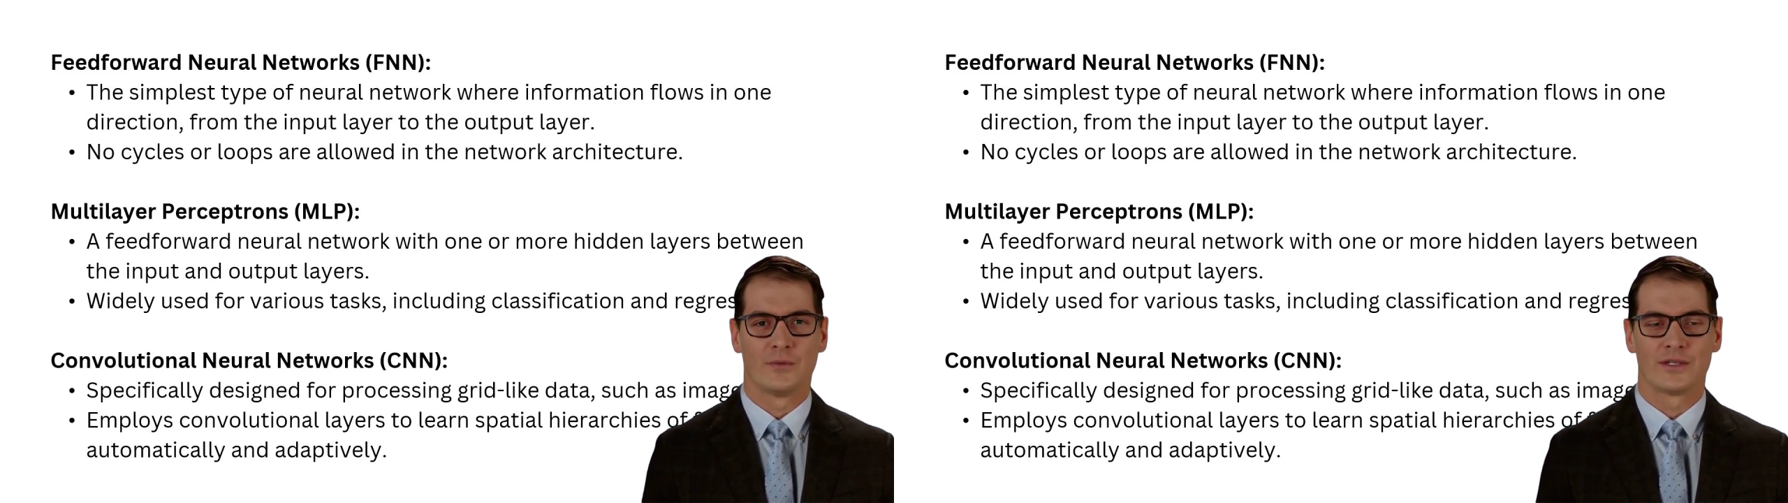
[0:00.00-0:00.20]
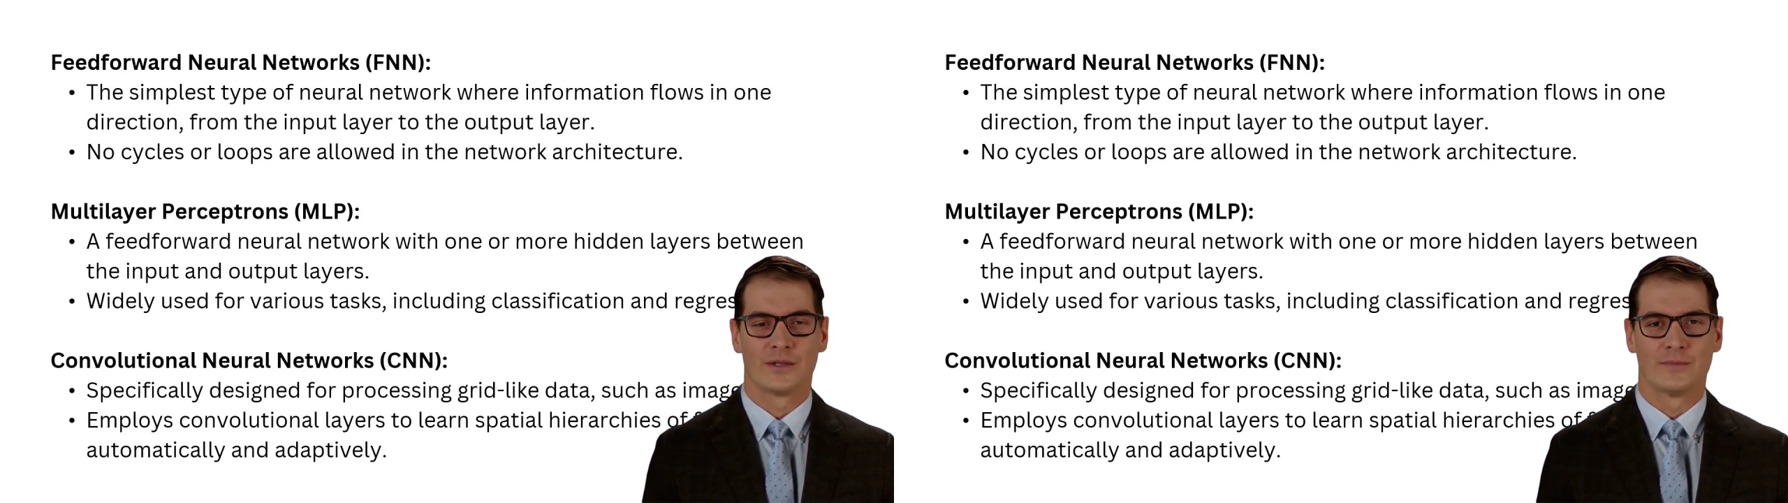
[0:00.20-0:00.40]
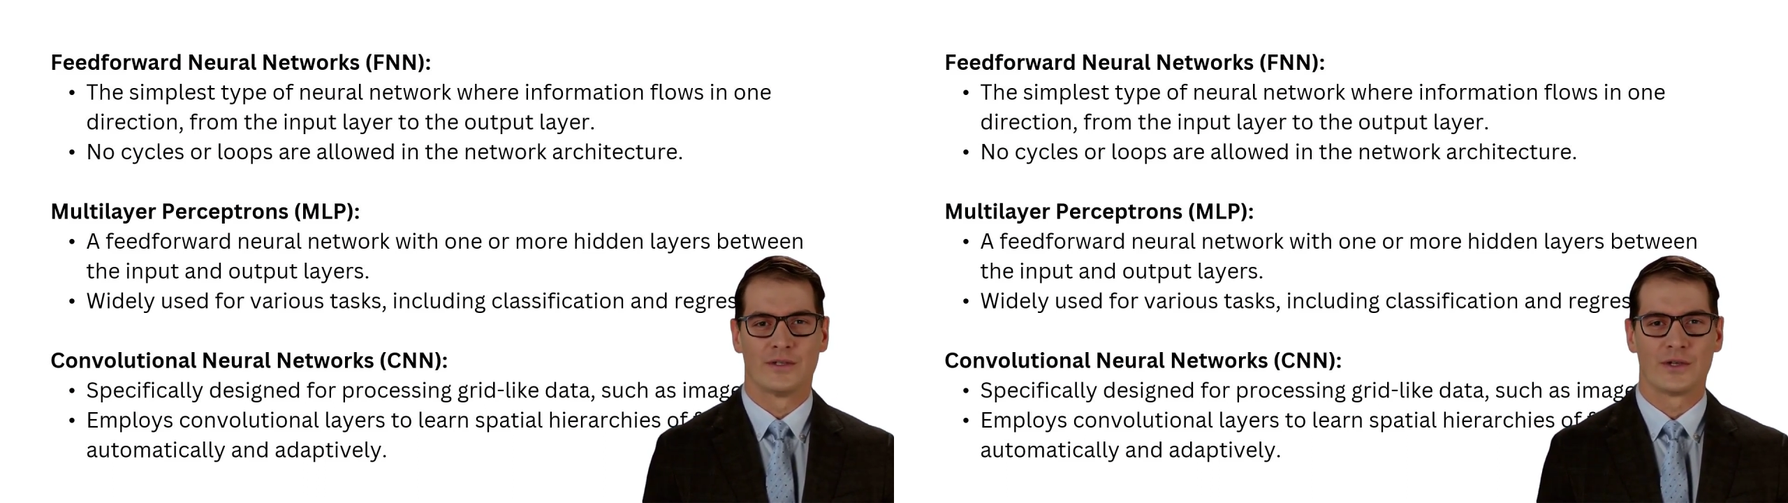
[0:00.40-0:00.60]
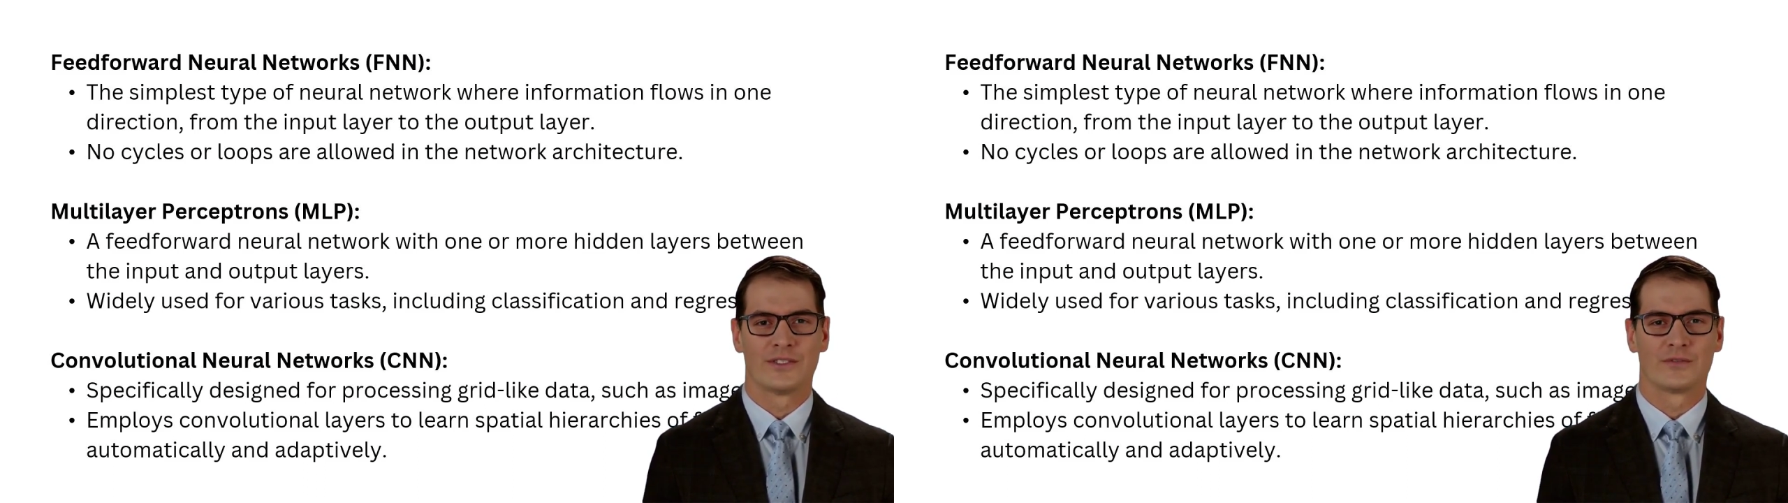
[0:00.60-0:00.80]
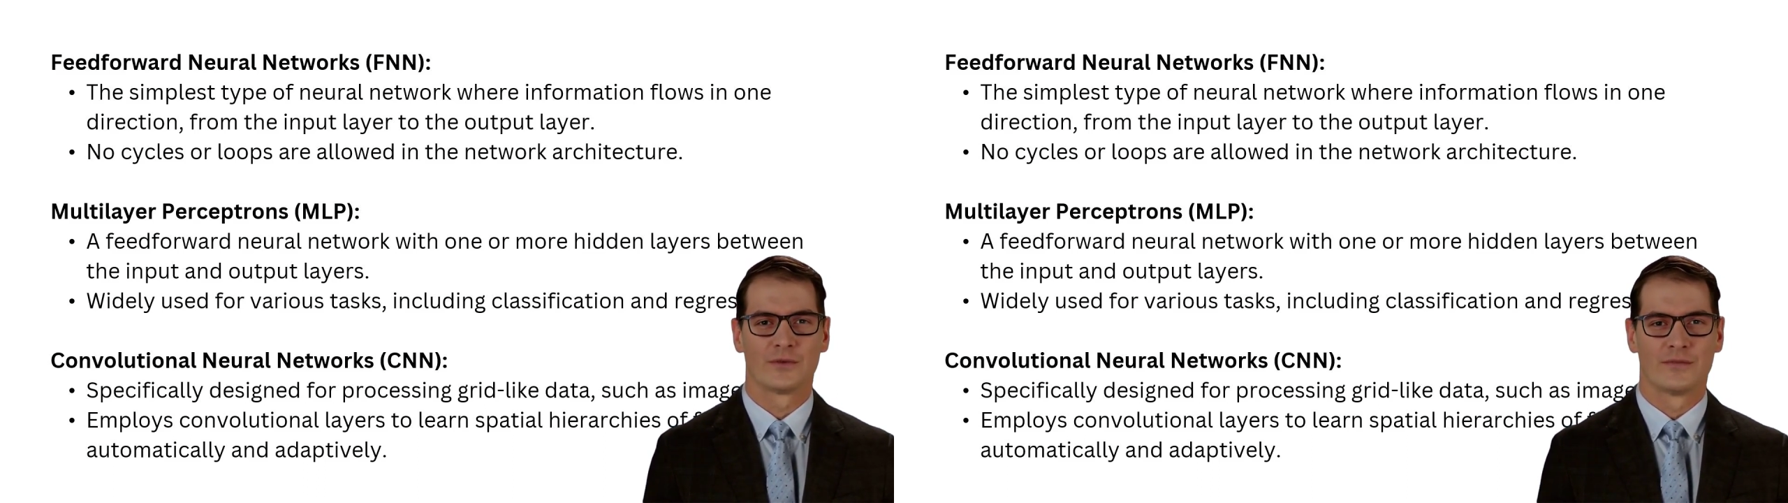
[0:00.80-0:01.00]
which can be
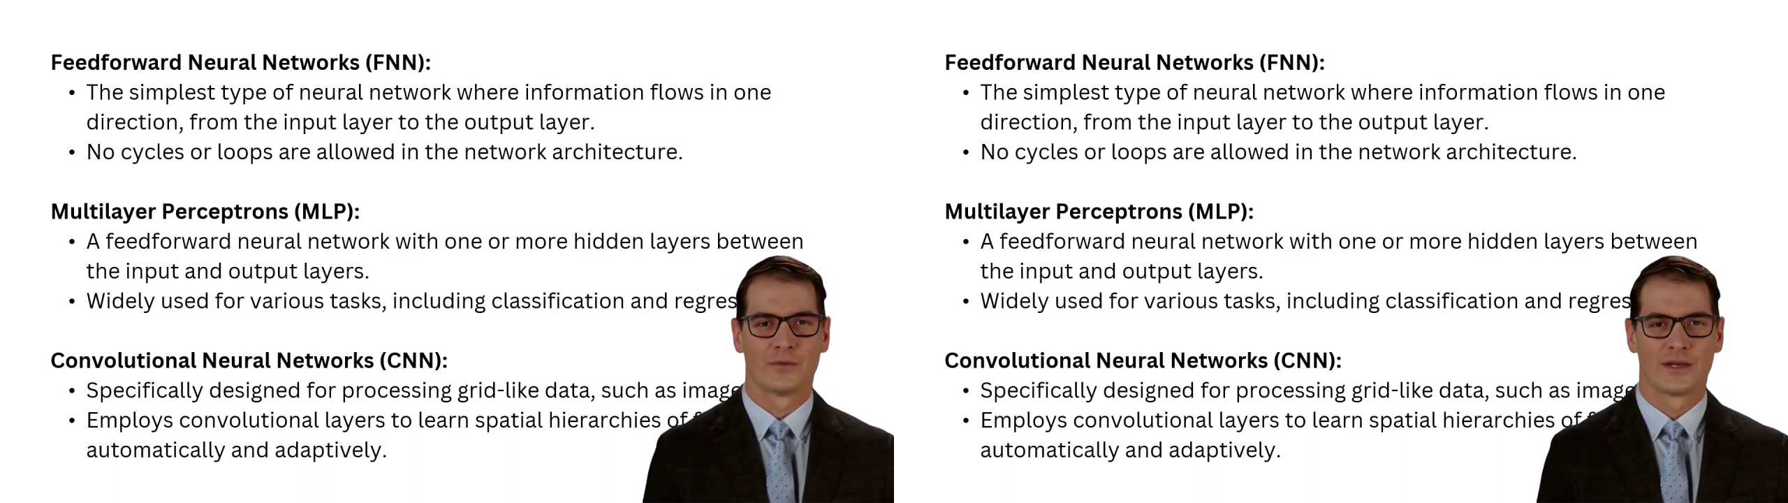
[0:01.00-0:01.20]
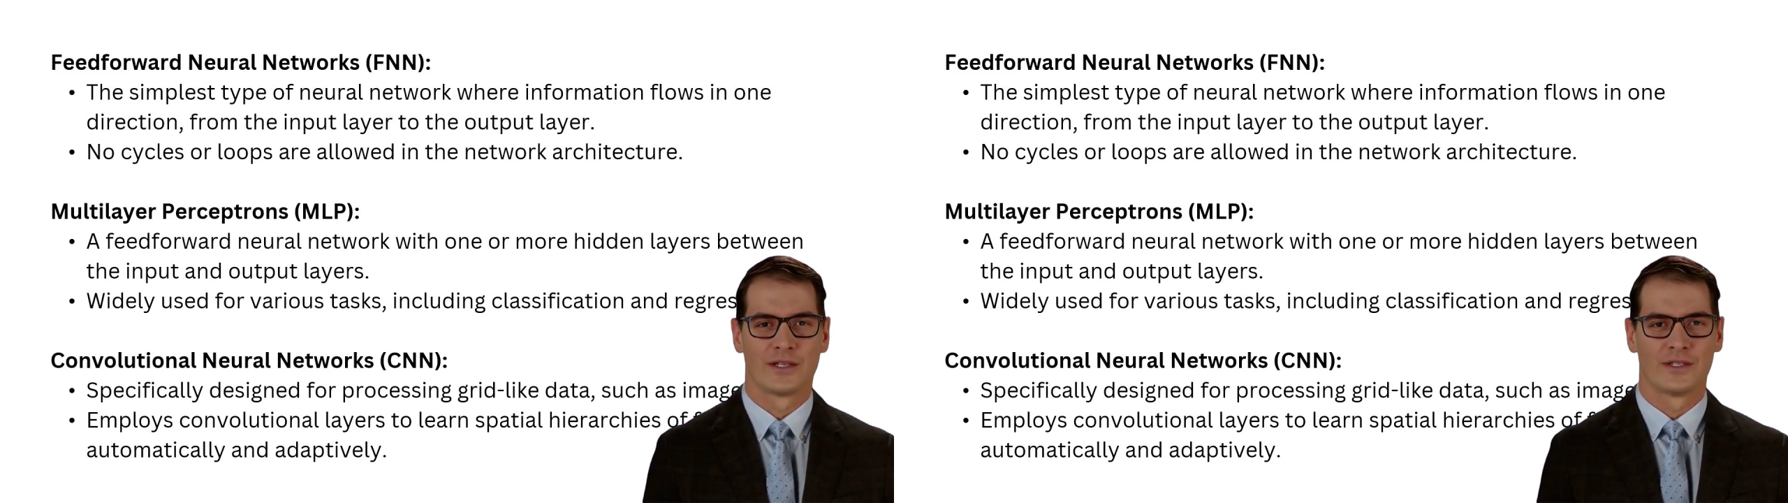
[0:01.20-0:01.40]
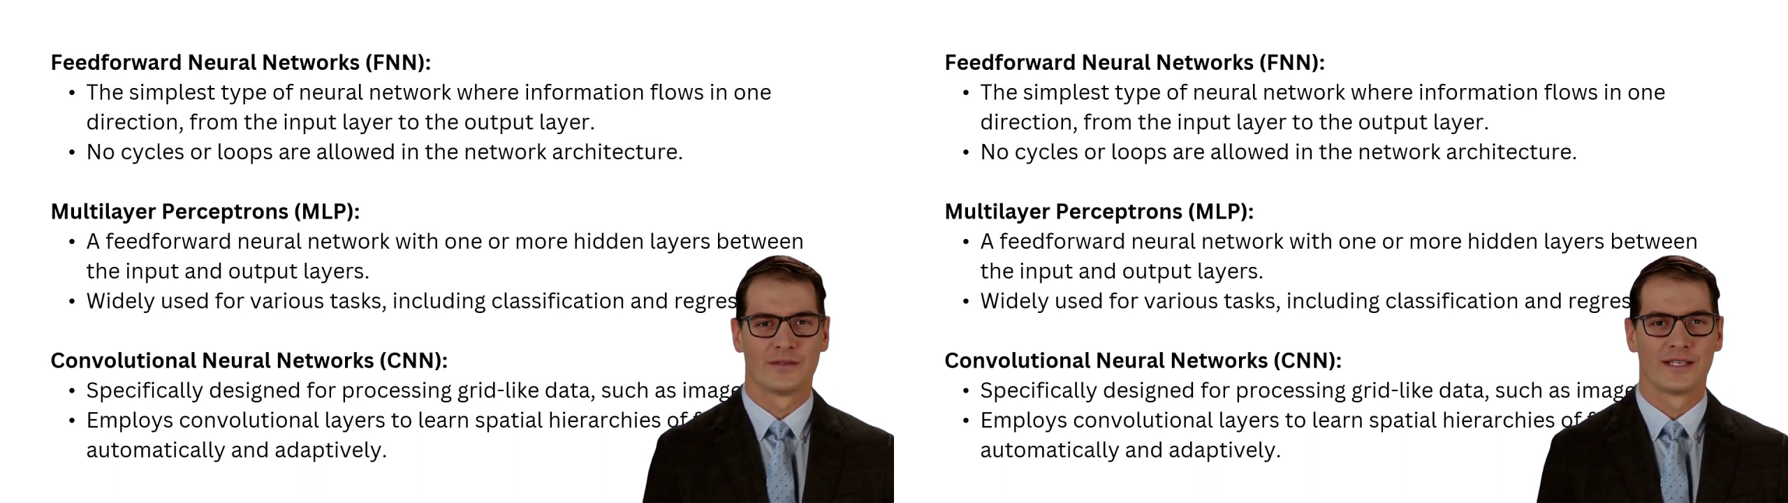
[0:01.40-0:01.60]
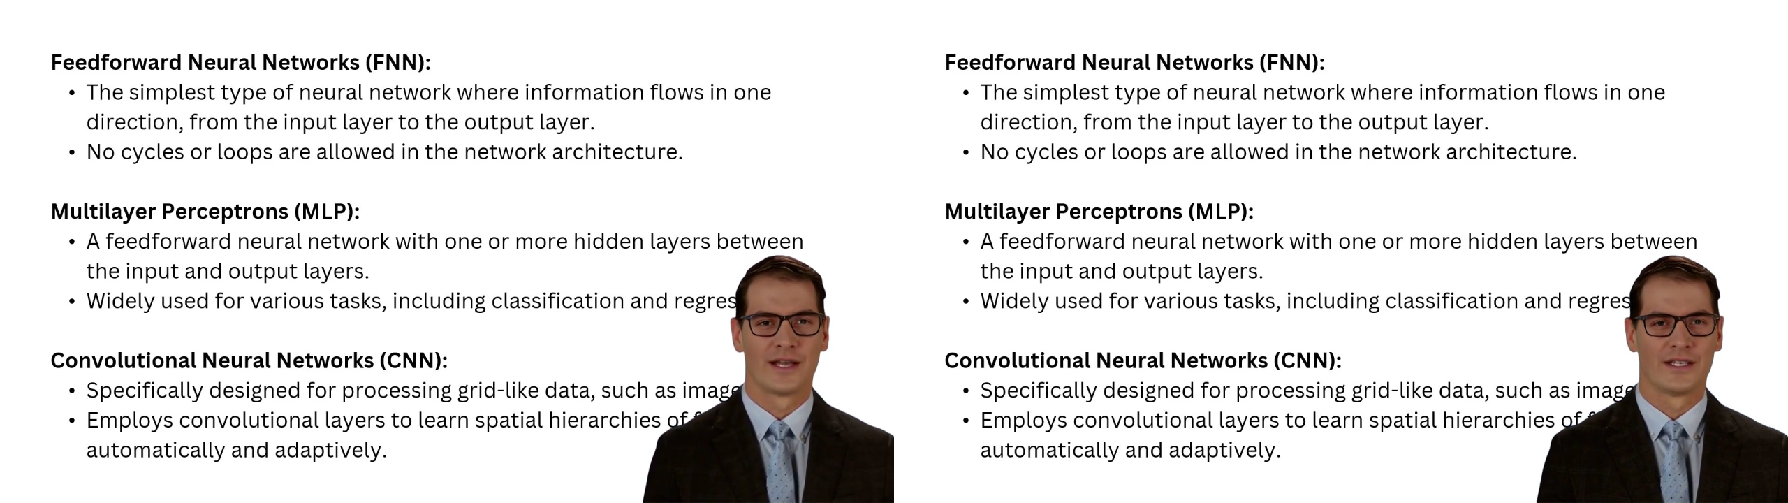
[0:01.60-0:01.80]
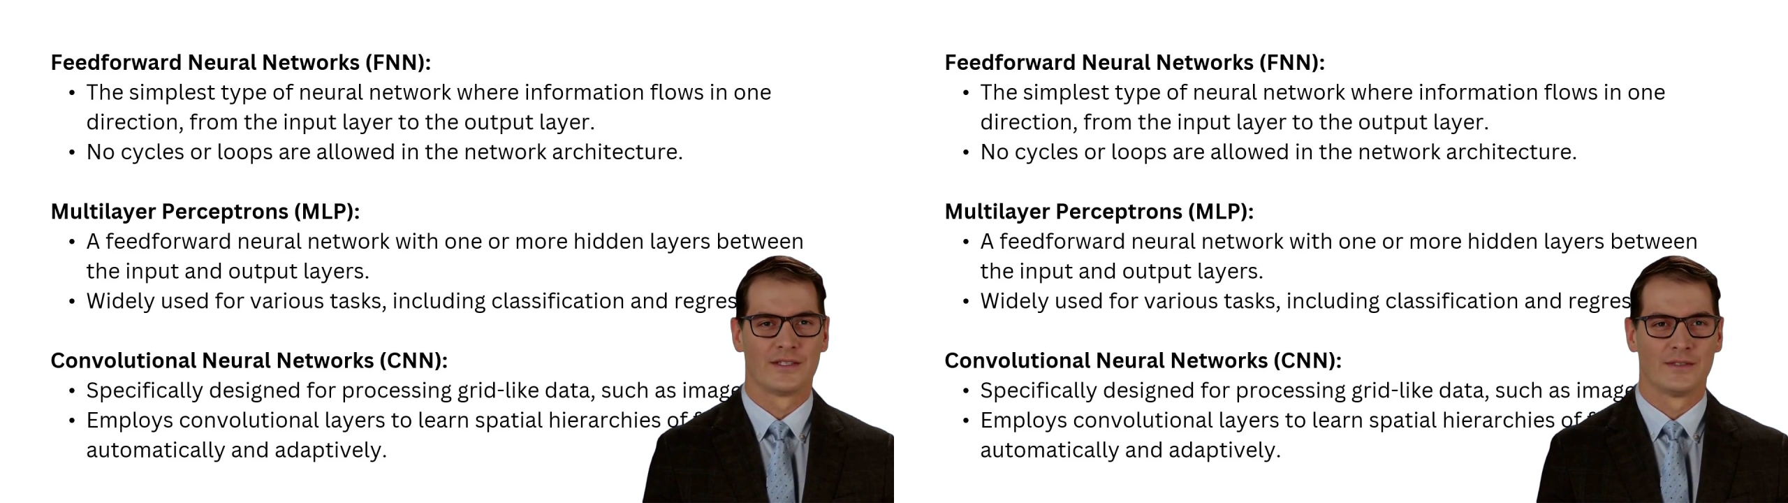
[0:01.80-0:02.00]
used for a variety of
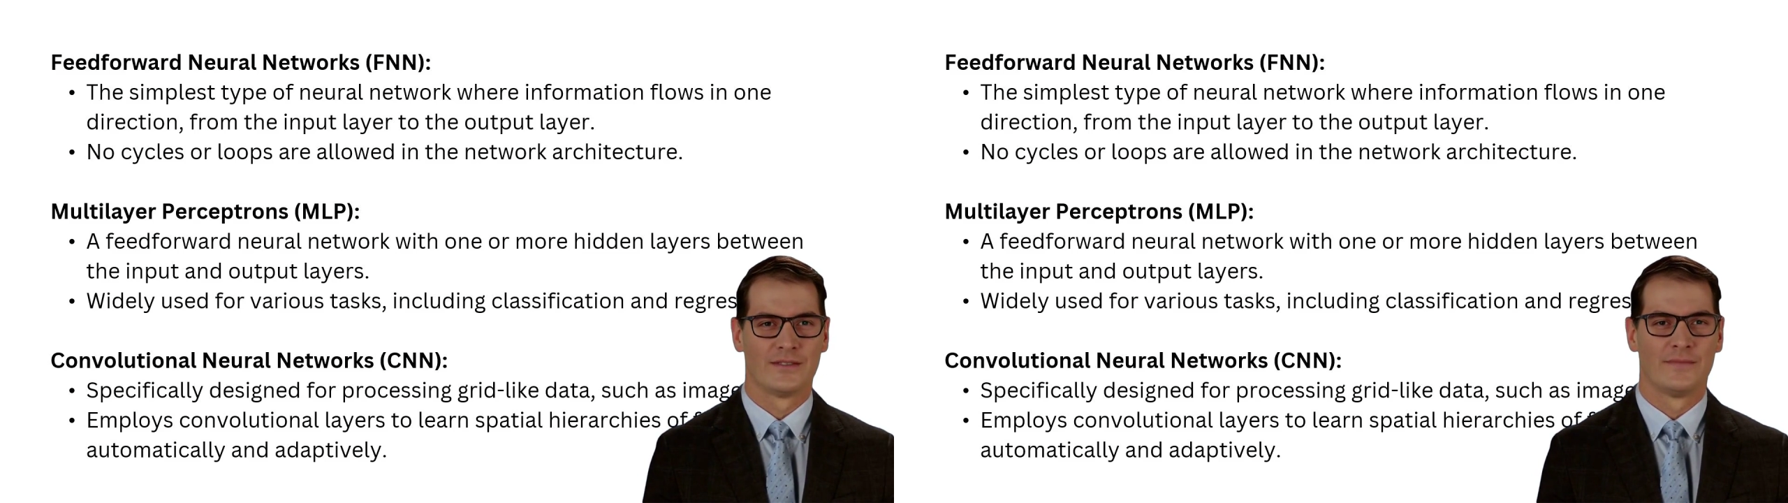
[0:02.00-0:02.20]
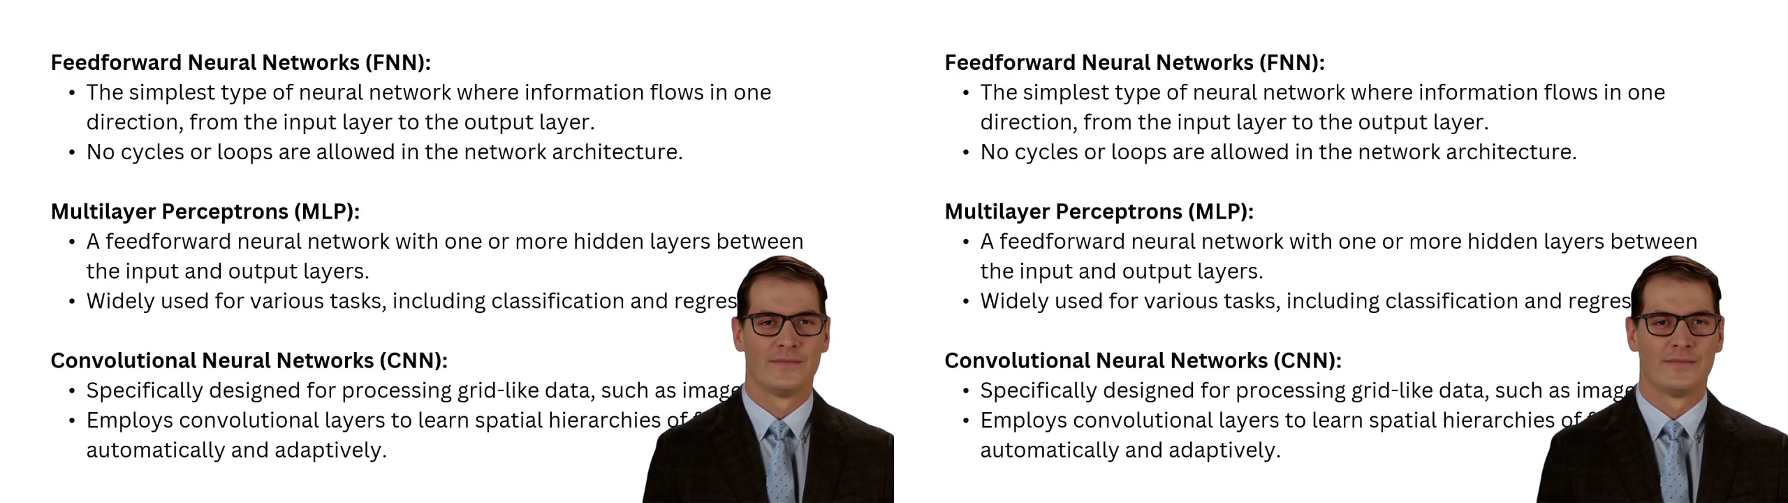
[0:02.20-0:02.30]
tasks.